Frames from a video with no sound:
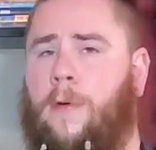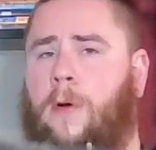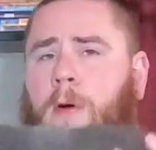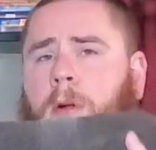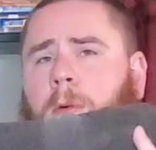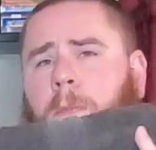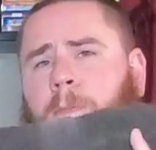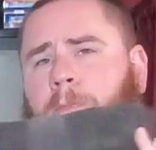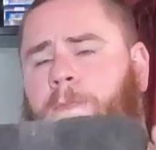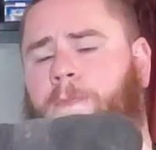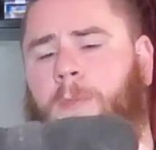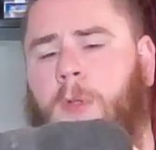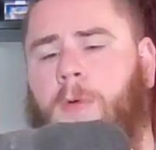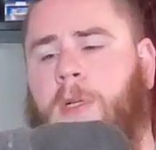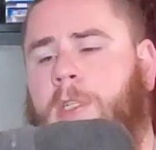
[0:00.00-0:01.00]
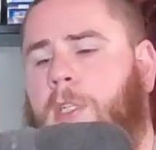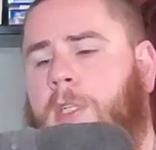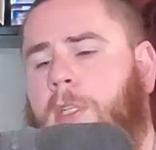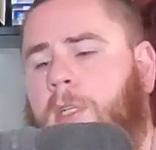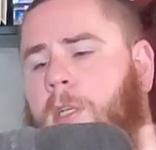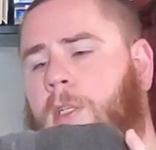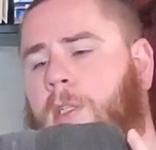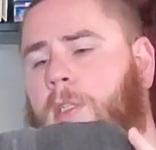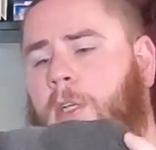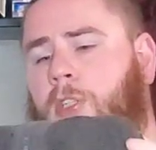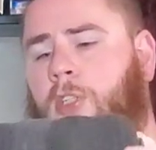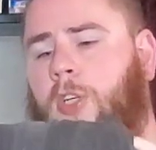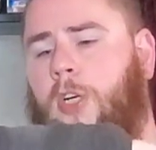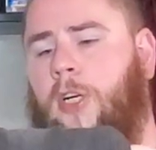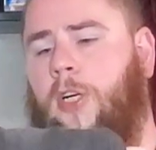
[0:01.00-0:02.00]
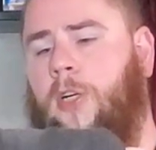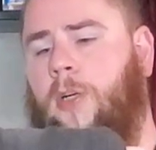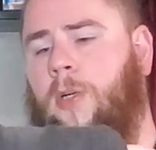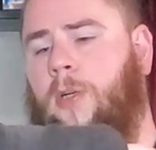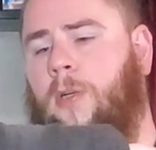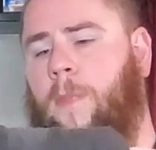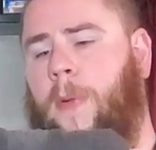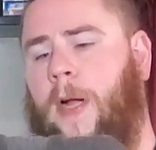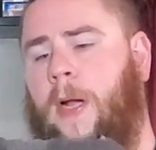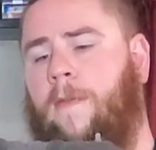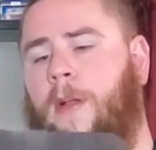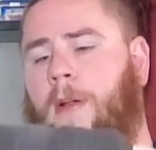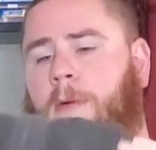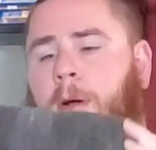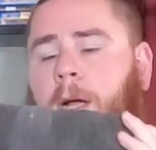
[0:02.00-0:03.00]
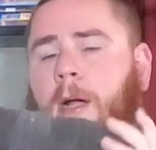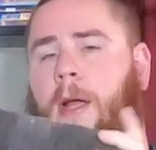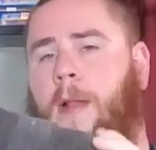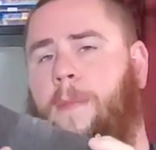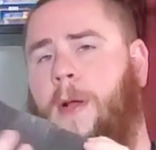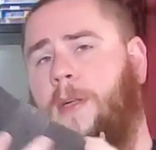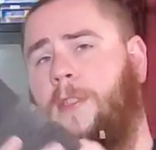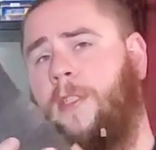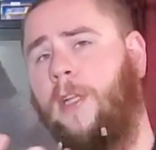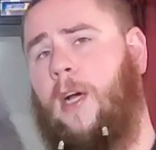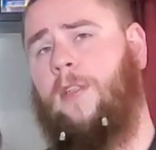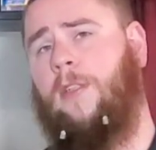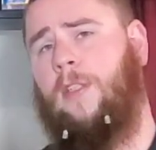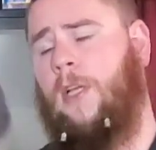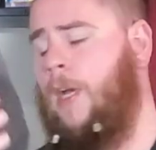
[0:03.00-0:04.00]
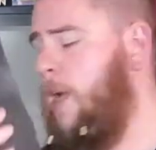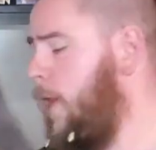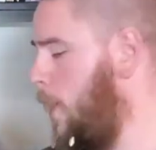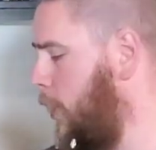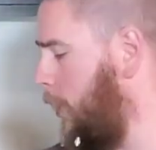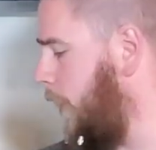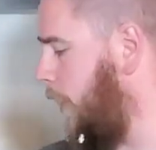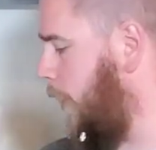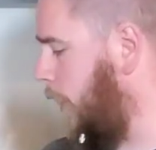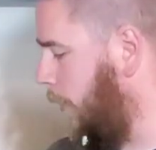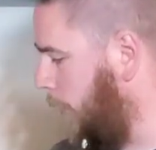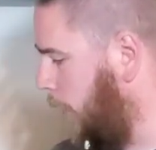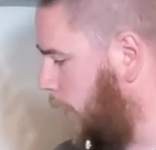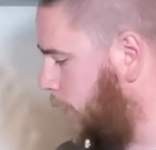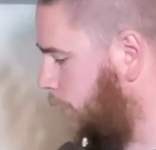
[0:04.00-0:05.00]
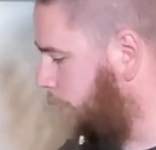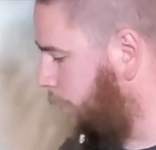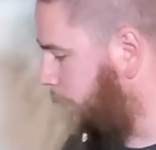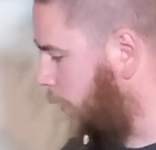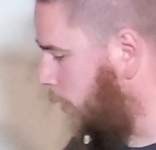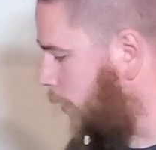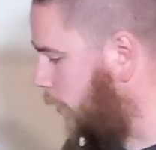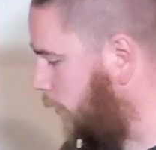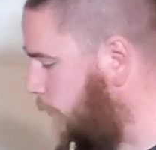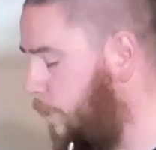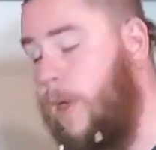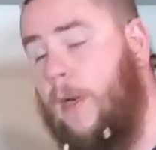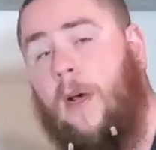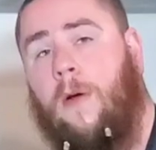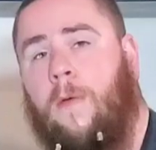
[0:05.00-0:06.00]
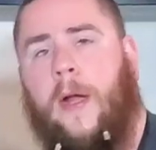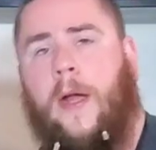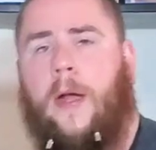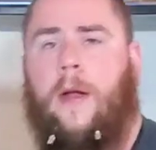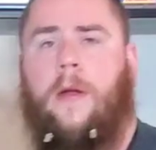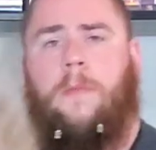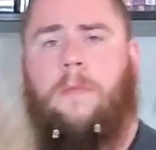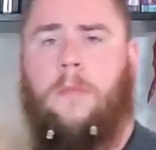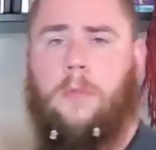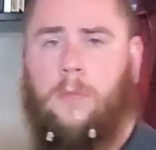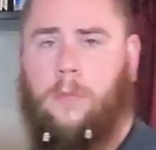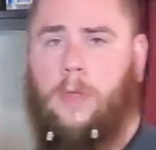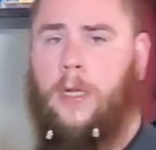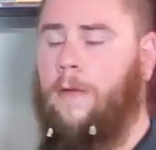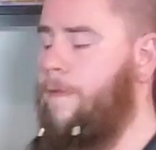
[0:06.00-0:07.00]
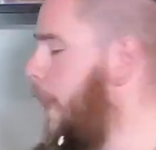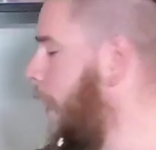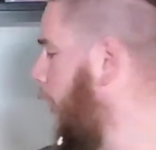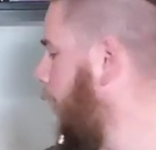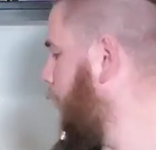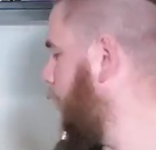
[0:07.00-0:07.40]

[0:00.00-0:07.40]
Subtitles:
roll, which is a shirt, pair of underwear, and pair of socks that I'm not too fond of, but I'll wear if I have